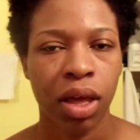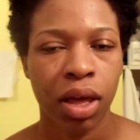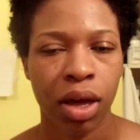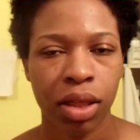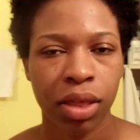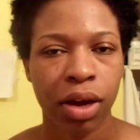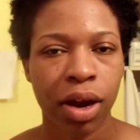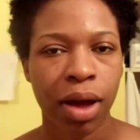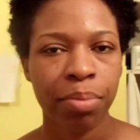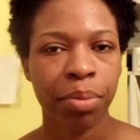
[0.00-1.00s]
Hey there,
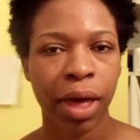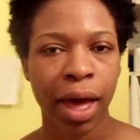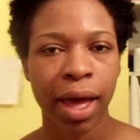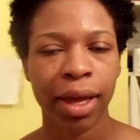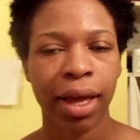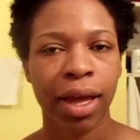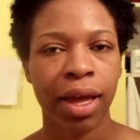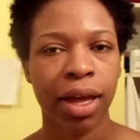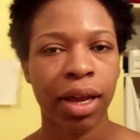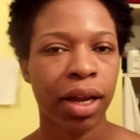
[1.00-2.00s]
I'm back,
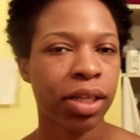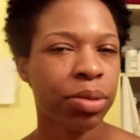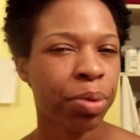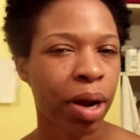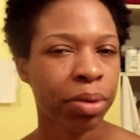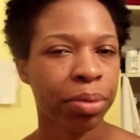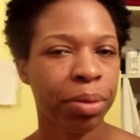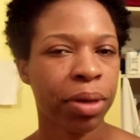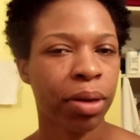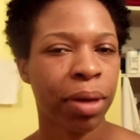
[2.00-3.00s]
and it's probably
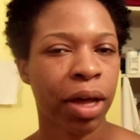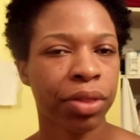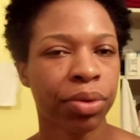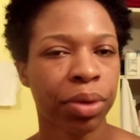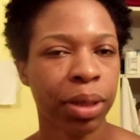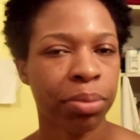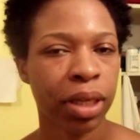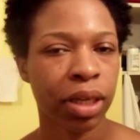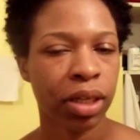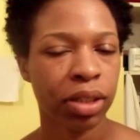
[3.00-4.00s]
been about 3
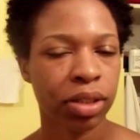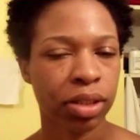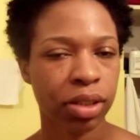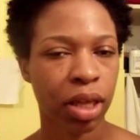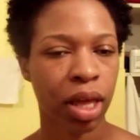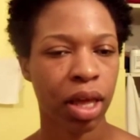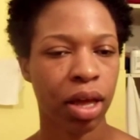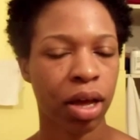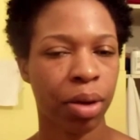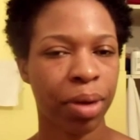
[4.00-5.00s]
minutes.
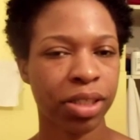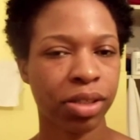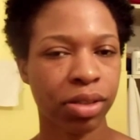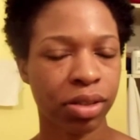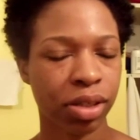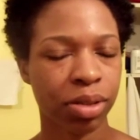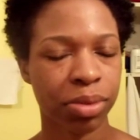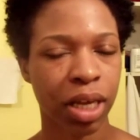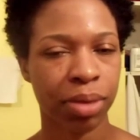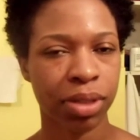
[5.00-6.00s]
I took some
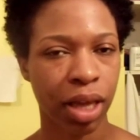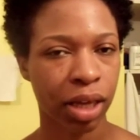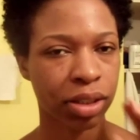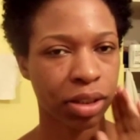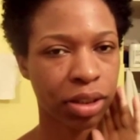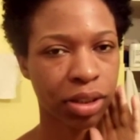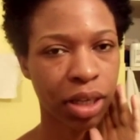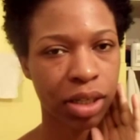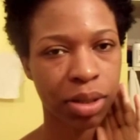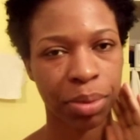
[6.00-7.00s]
time to actually just
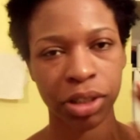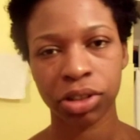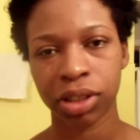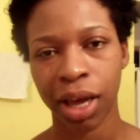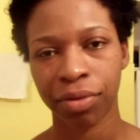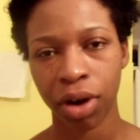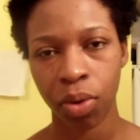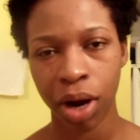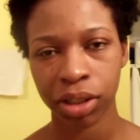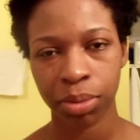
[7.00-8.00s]
take some pictures after I
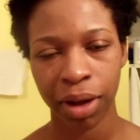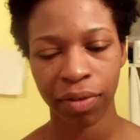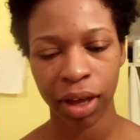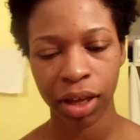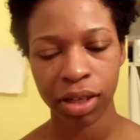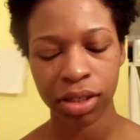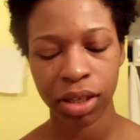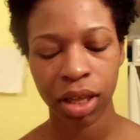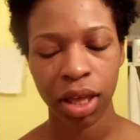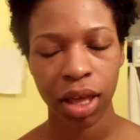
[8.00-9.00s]
washed my face,
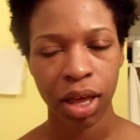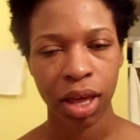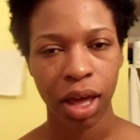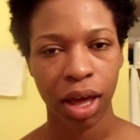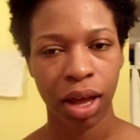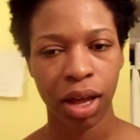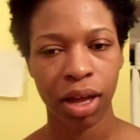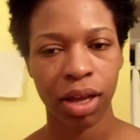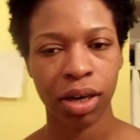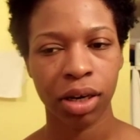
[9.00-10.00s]

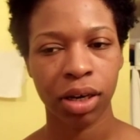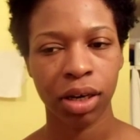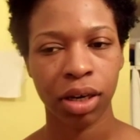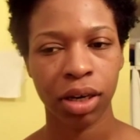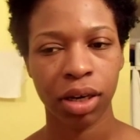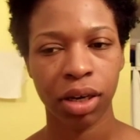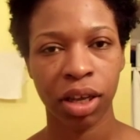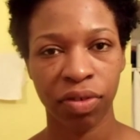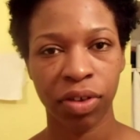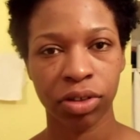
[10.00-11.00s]
and
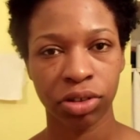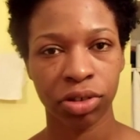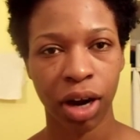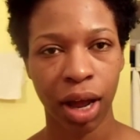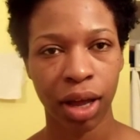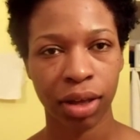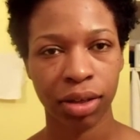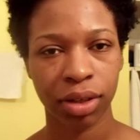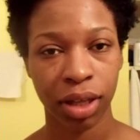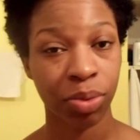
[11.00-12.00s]
it feels dry,
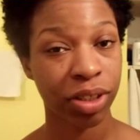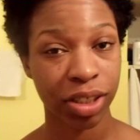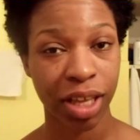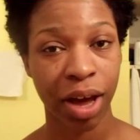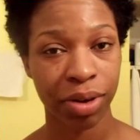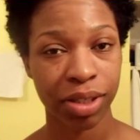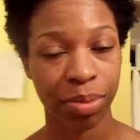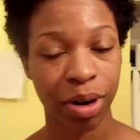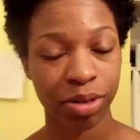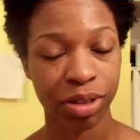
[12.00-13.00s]
and which is how it's
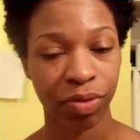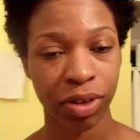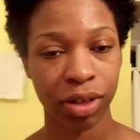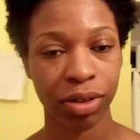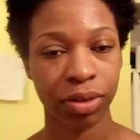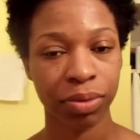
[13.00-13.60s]
supposed to feel.